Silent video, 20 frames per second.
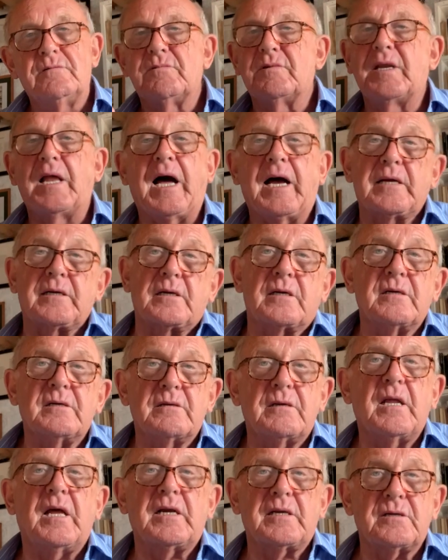lager.
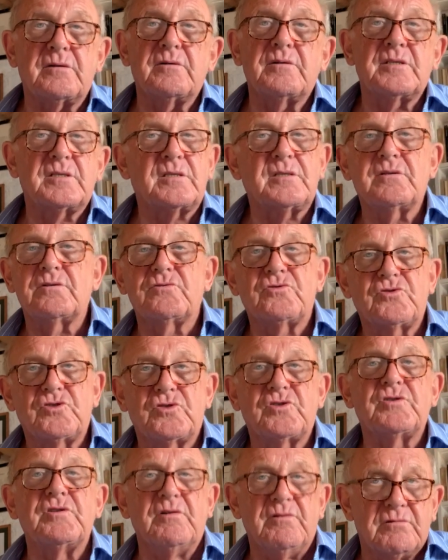Lager is
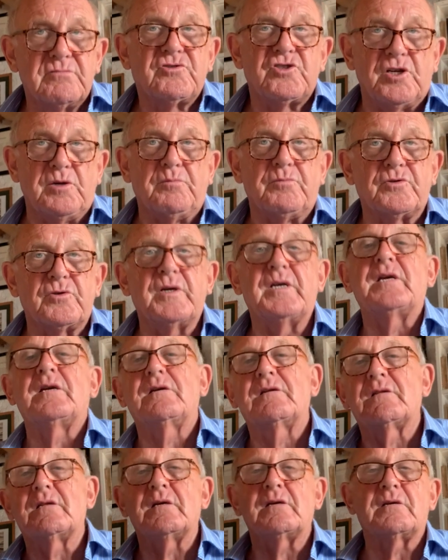the cheap
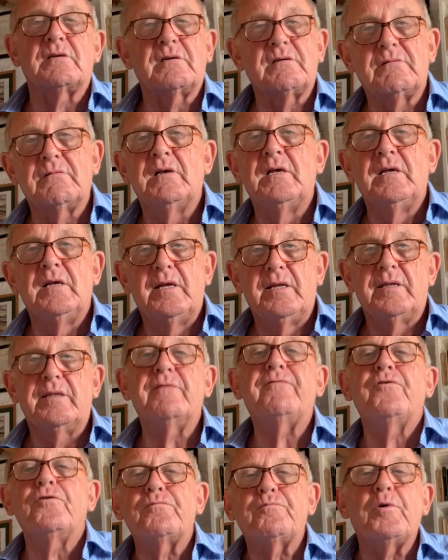drink that the
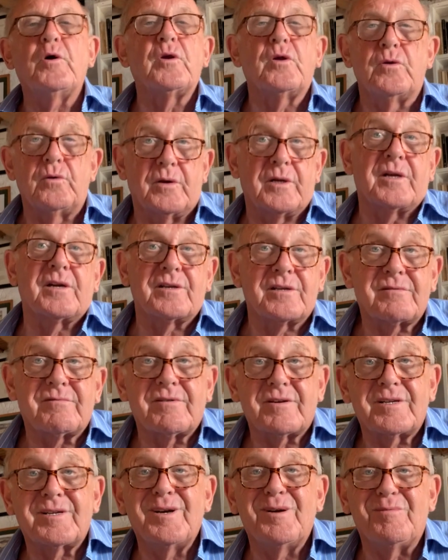football hooligans, for
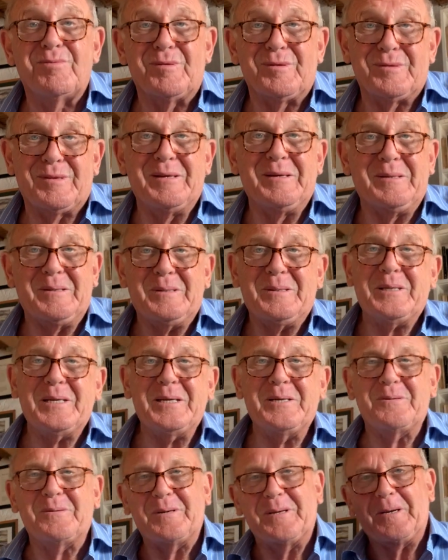example, they
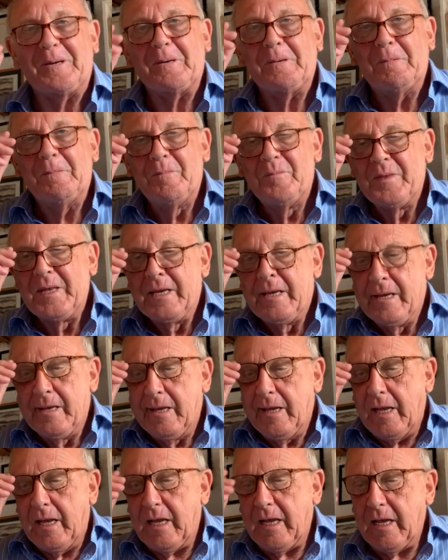drink.
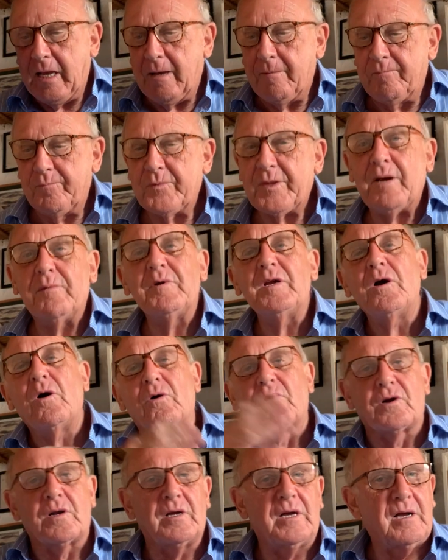And we
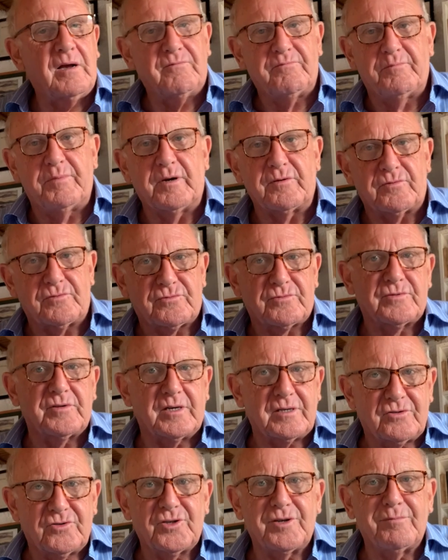all have both
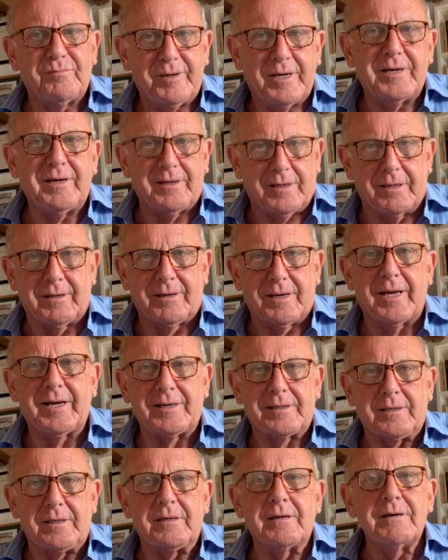drunk champagne and
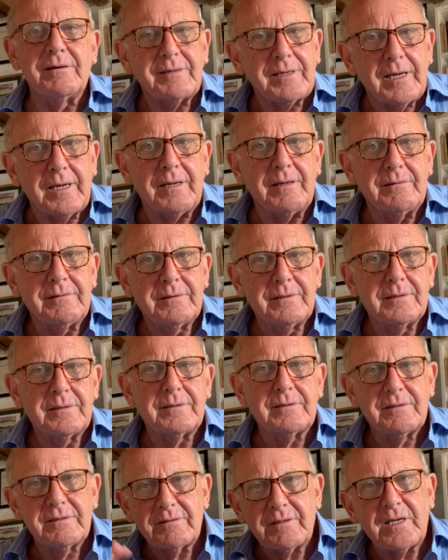lager. Okay,
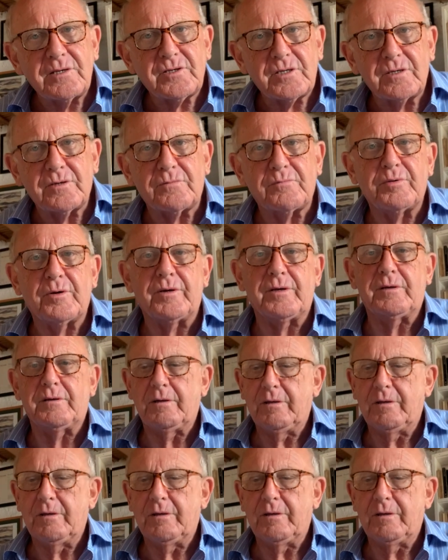that's a good point.